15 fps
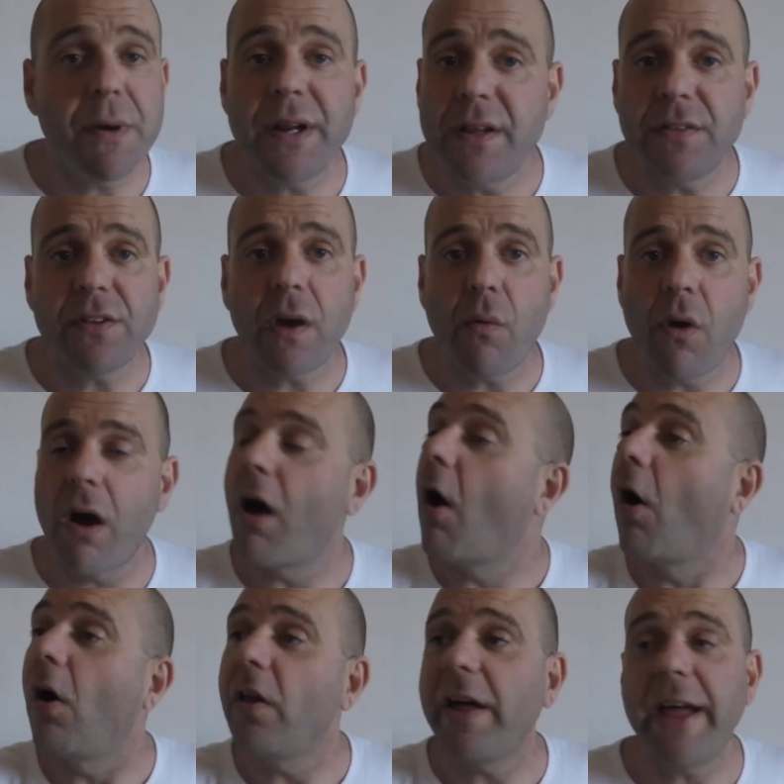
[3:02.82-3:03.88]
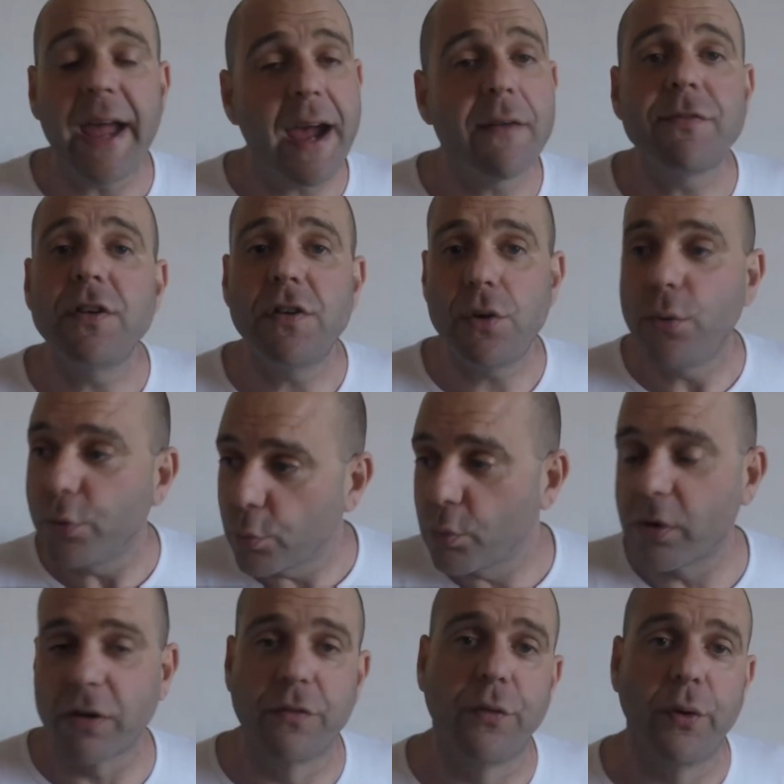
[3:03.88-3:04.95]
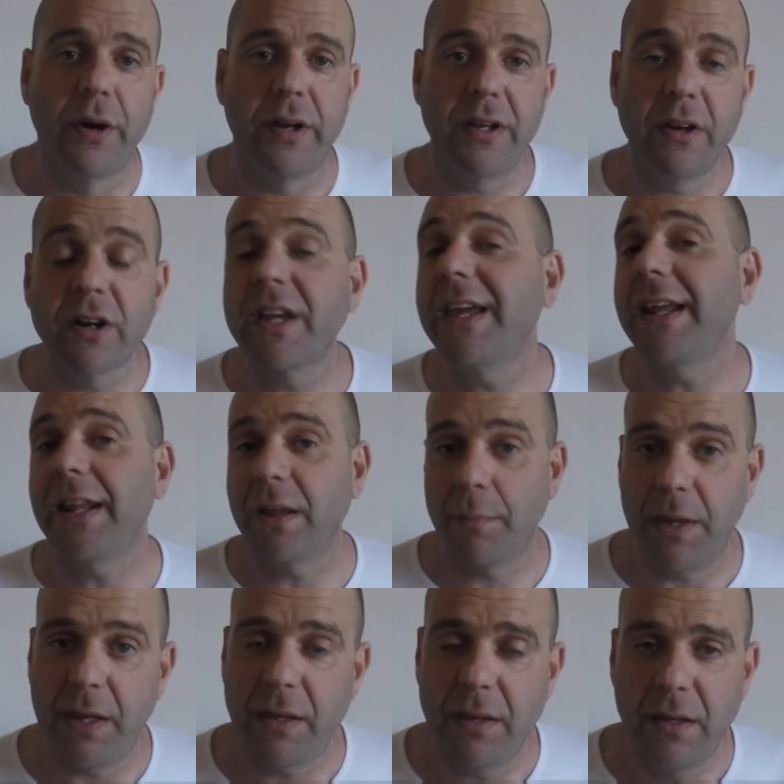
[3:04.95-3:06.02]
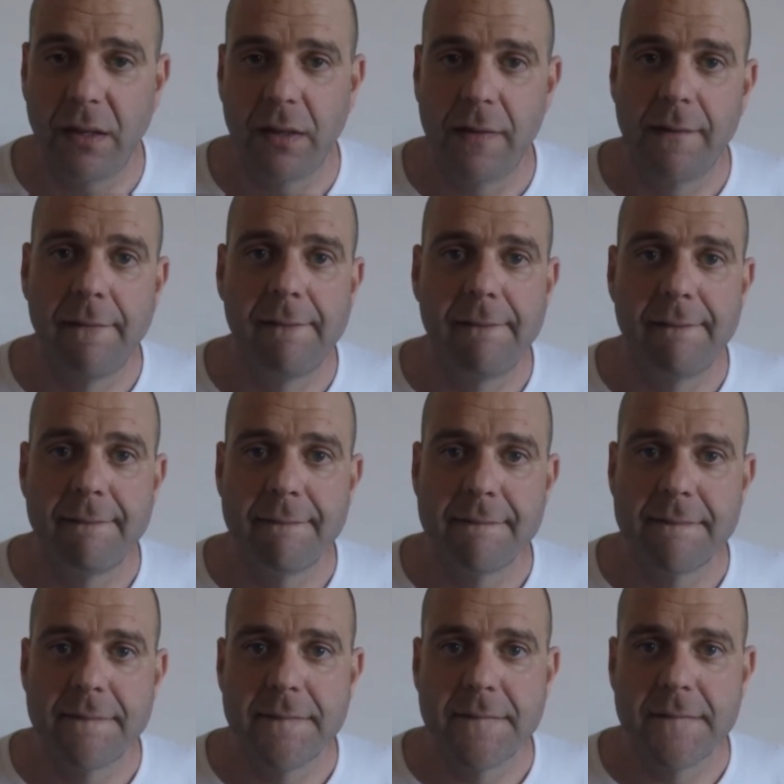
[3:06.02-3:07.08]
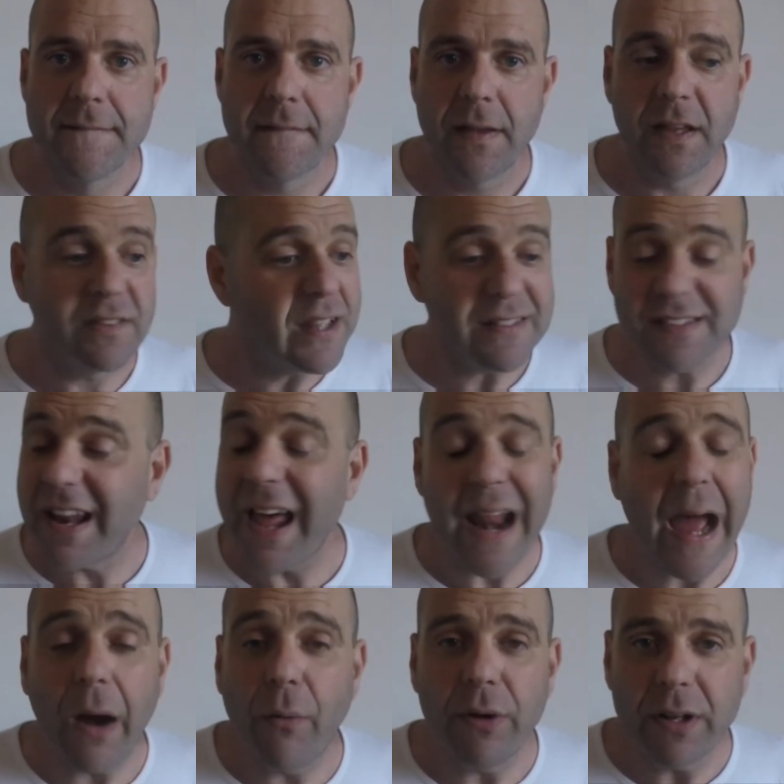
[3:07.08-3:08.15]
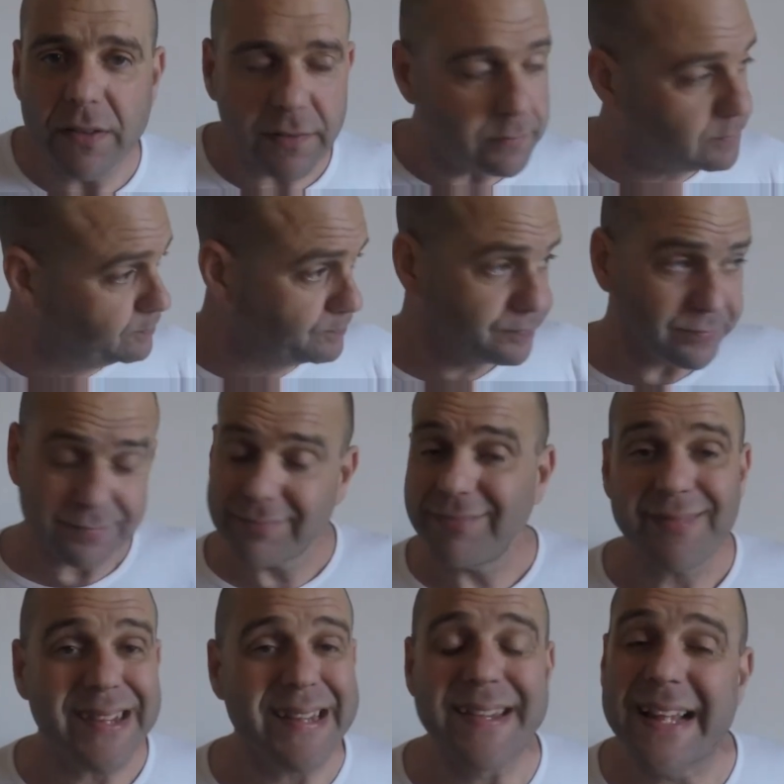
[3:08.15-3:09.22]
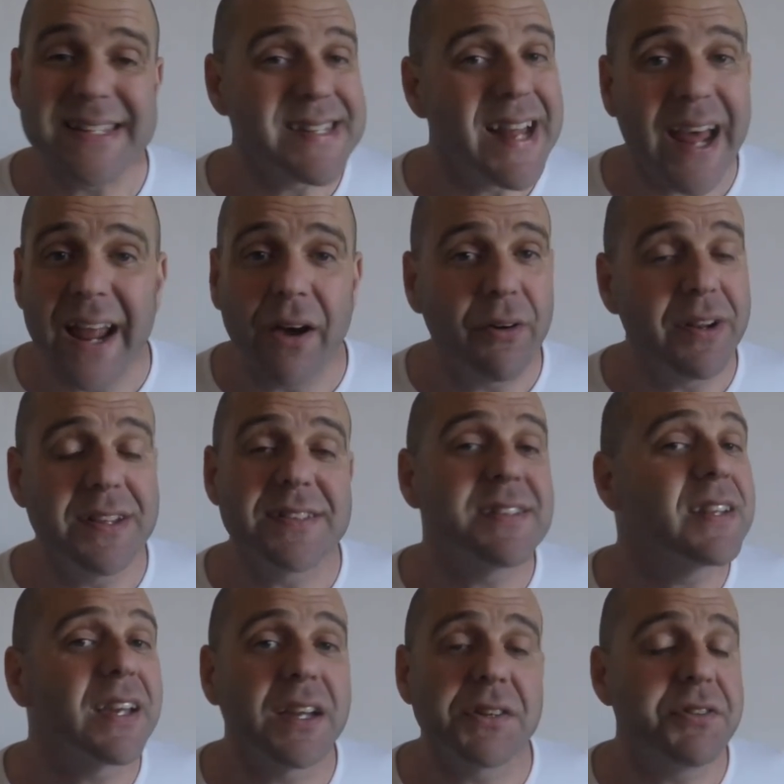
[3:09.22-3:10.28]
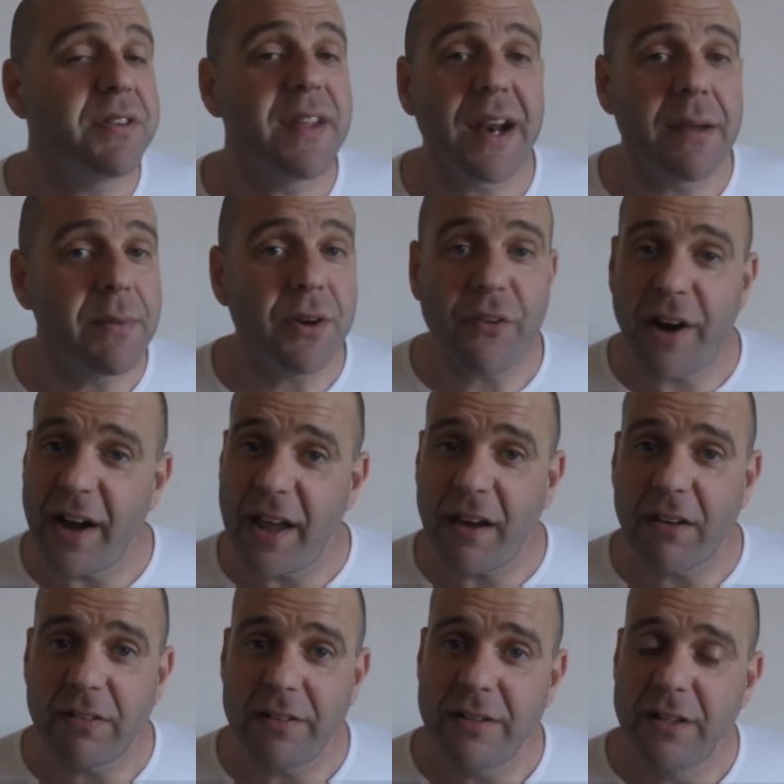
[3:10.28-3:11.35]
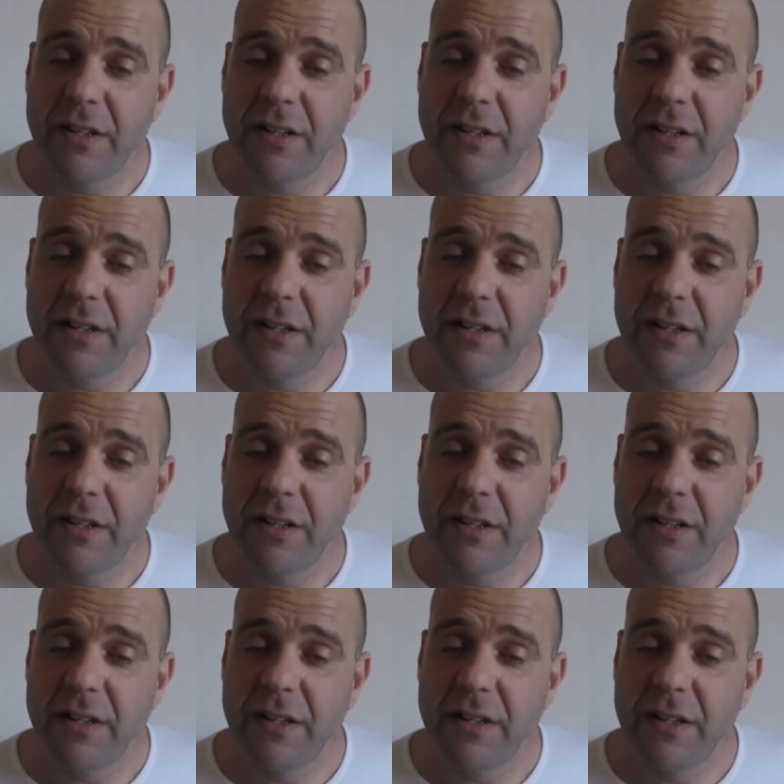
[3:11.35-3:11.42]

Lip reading: money as I want. All I have to do is work for it. You're kidding me. Because that's not how it is. That's not how it is in the country that I'm in right now.